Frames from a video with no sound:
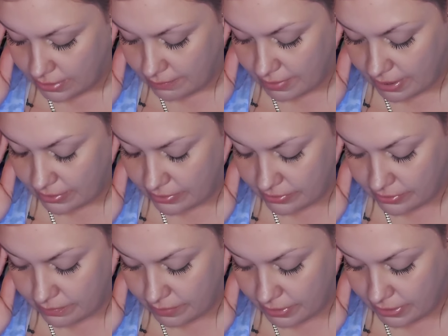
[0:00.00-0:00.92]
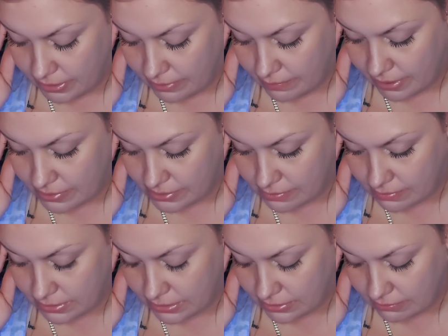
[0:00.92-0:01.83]
about a third party, about
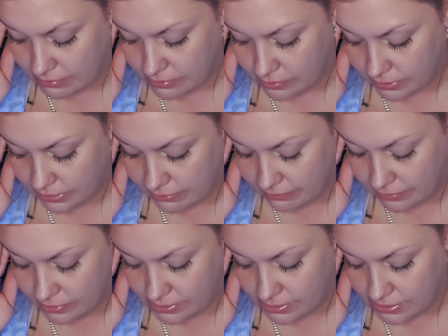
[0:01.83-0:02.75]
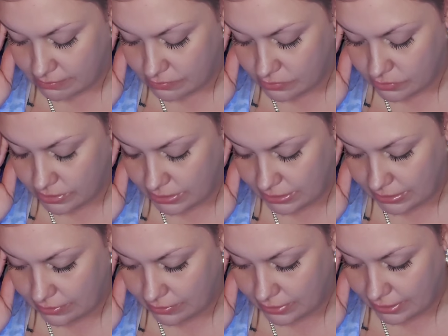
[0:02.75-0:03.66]
something that was really confusing. Someone's trying to
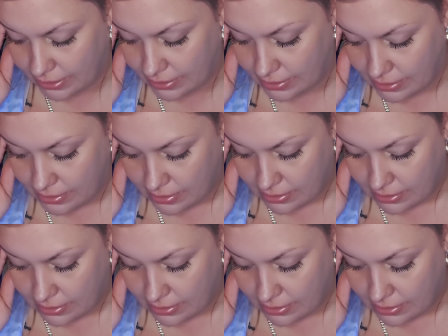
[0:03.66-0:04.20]
heal that.